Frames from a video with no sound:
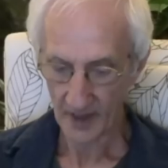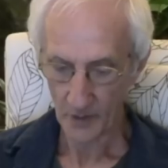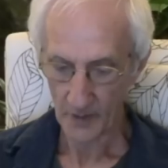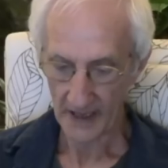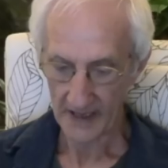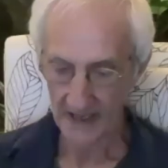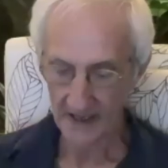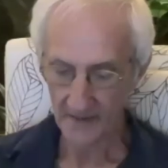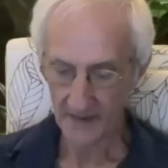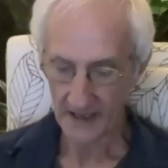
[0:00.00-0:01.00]
We
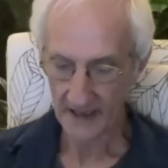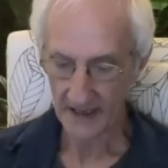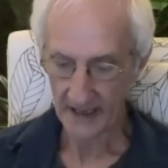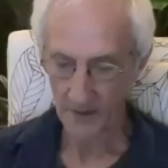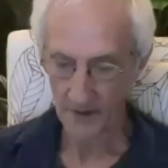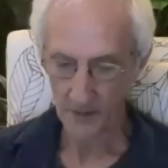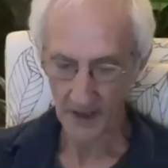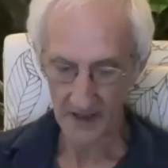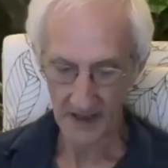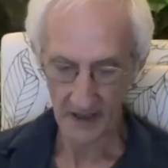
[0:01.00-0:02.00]
identify the eye with the
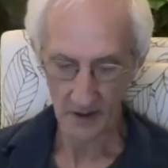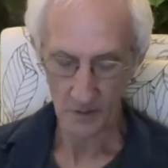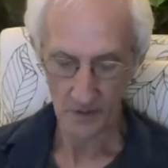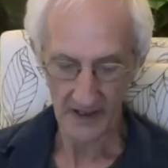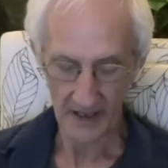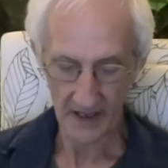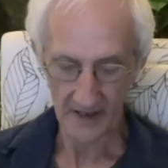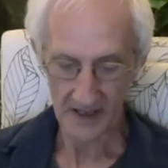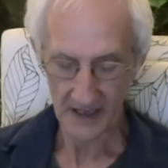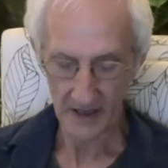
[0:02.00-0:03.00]
body. We regard
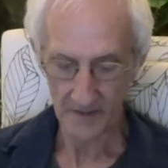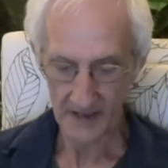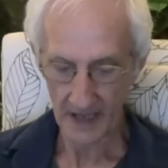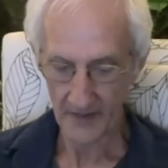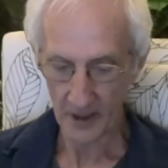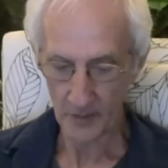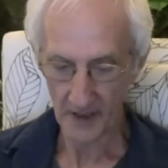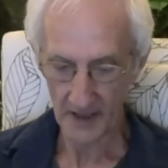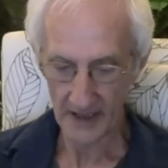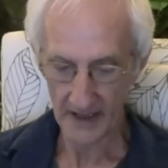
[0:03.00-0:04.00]
the self as having a
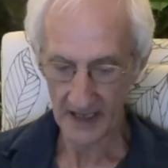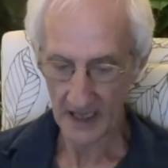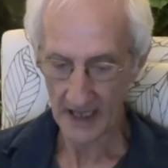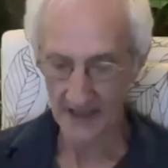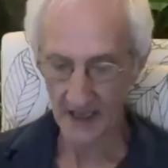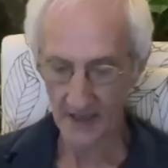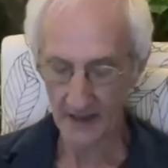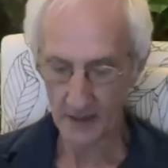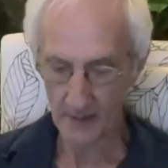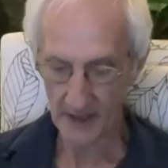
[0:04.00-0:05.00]
body and as
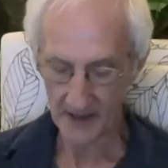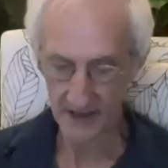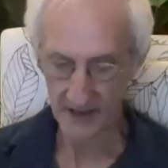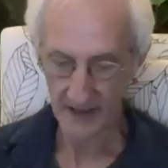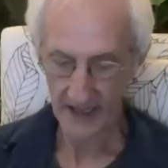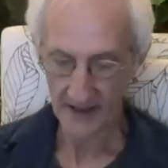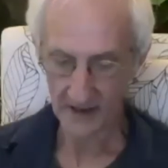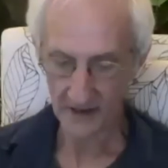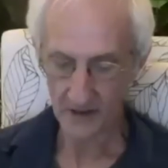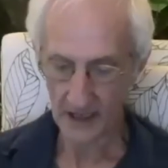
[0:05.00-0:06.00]
having limits,
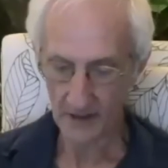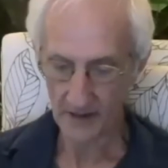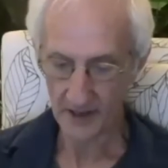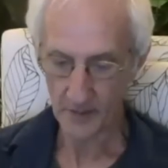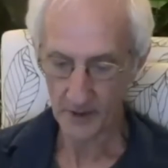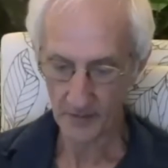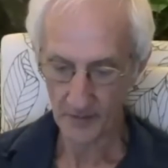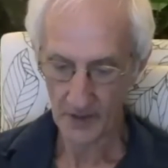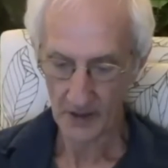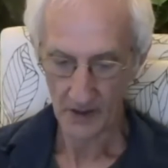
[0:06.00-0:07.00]
hence all our trouble.
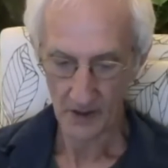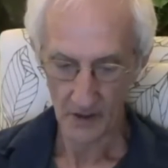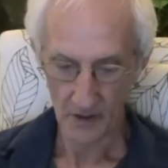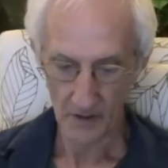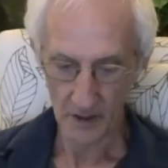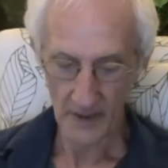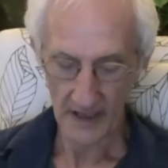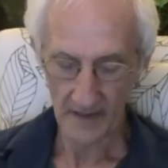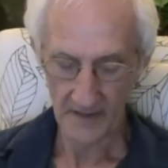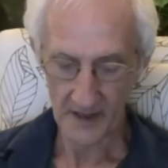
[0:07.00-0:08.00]
All that we
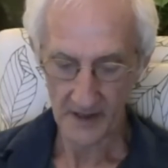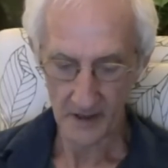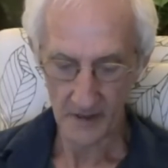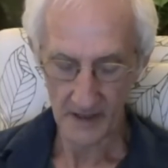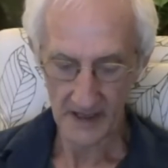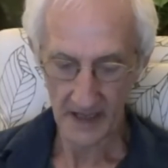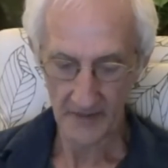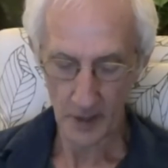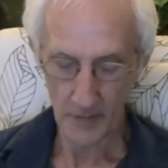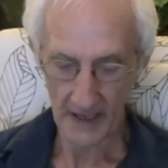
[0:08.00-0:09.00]
have to do is give
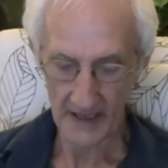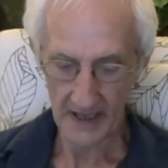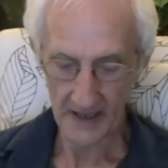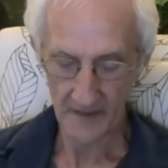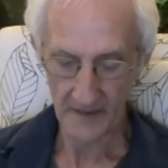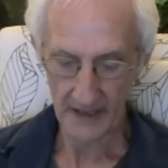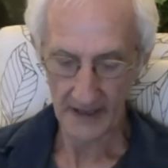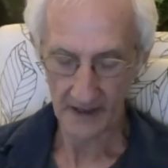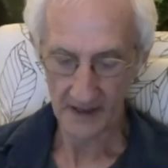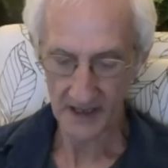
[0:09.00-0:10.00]
up
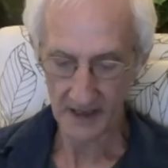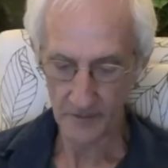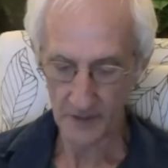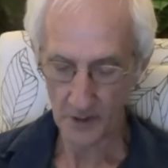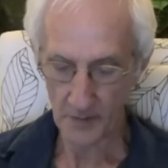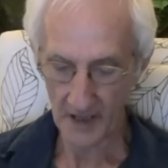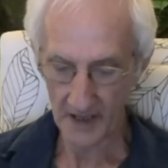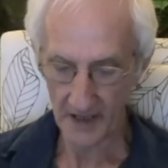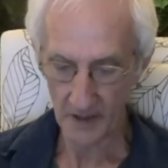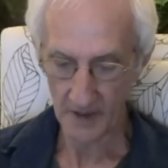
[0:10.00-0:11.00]
identifying ourselves with the
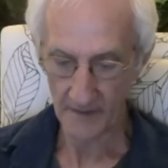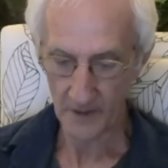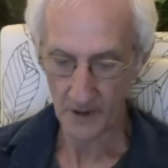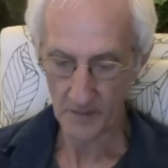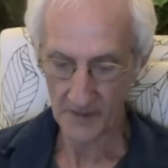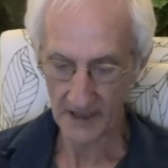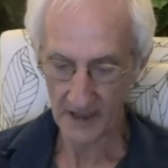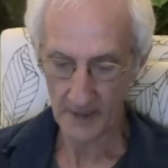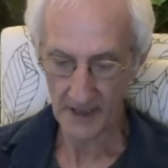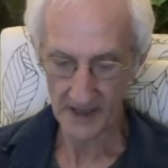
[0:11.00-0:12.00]
body, with forms and
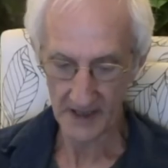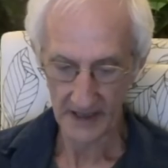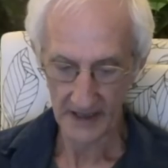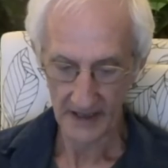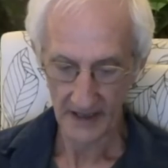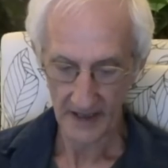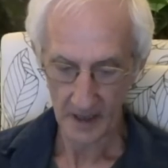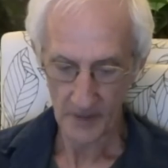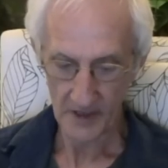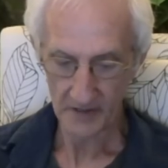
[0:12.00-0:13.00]
limits, and
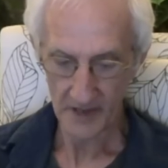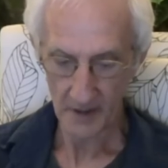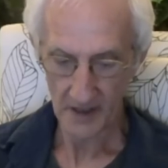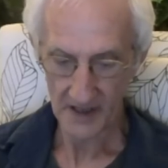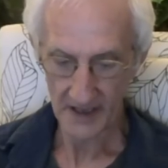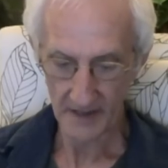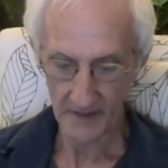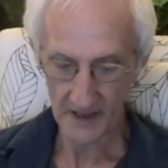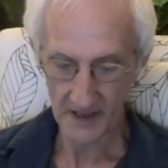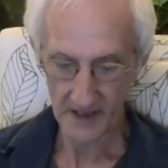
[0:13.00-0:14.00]
then we shall know
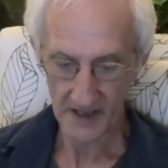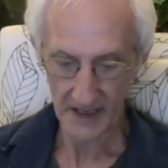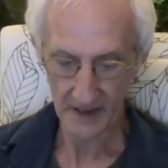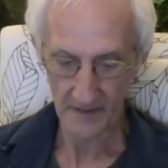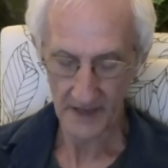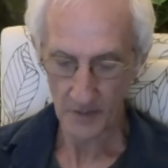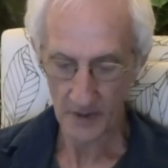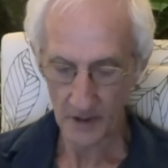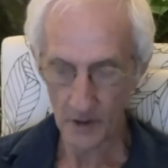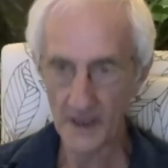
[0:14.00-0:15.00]
ourselves as the self that we
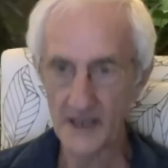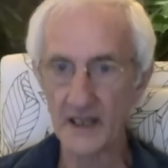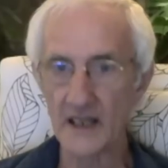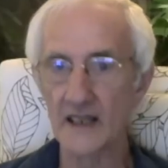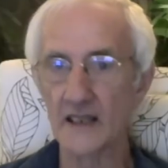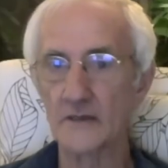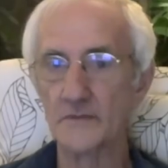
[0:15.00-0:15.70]
always are.